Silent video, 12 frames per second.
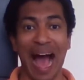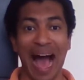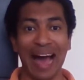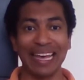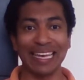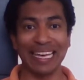
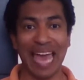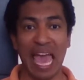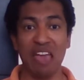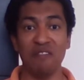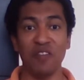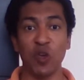I
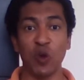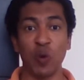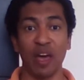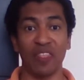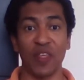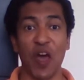gave
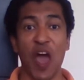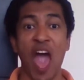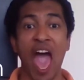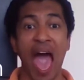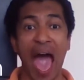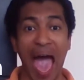you the
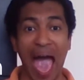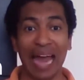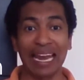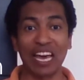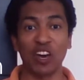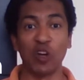
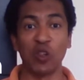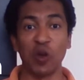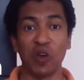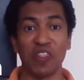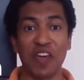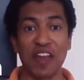
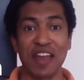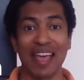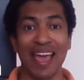anacoluthon,